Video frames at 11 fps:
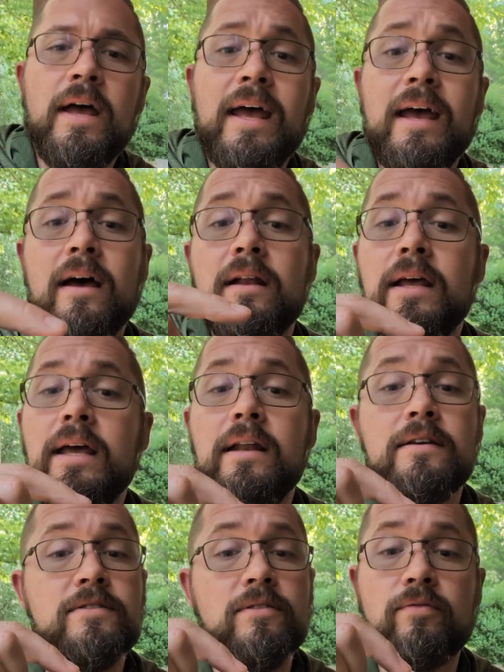and
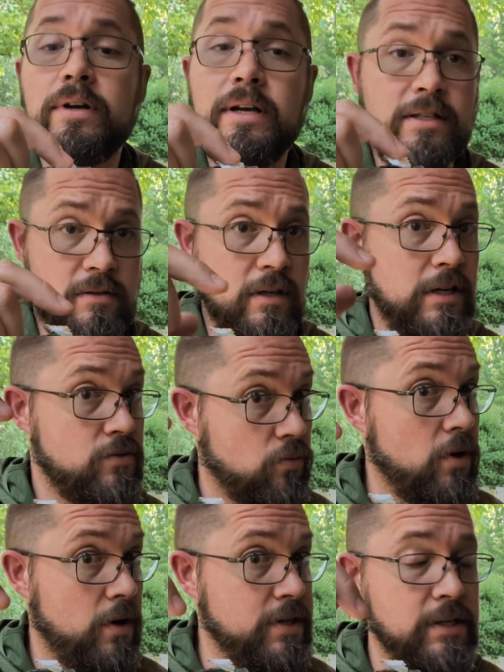it's as
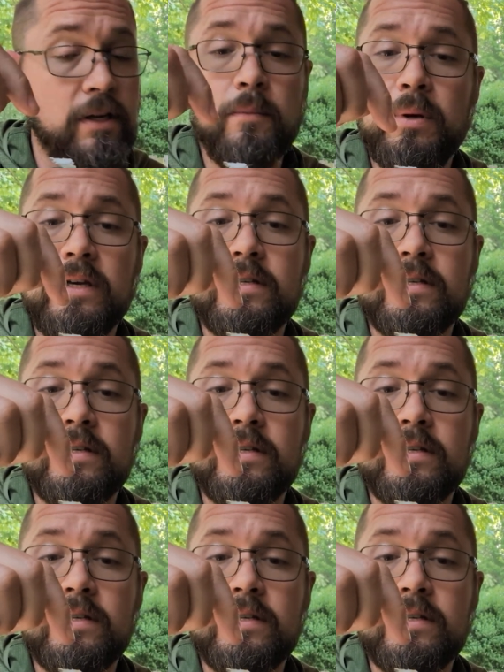raw as it can be.